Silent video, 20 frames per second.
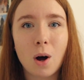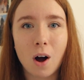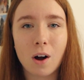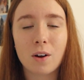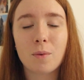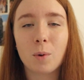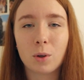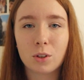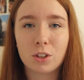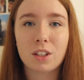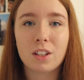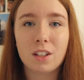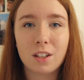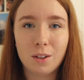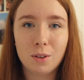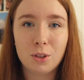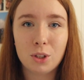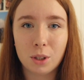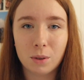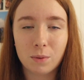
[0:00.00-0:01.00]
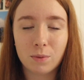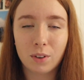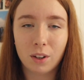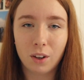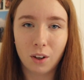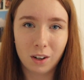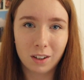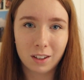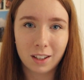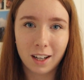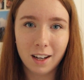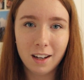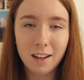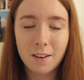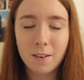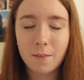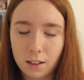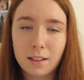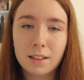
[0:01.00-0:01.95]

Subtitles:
aren't watching YouTube for longer.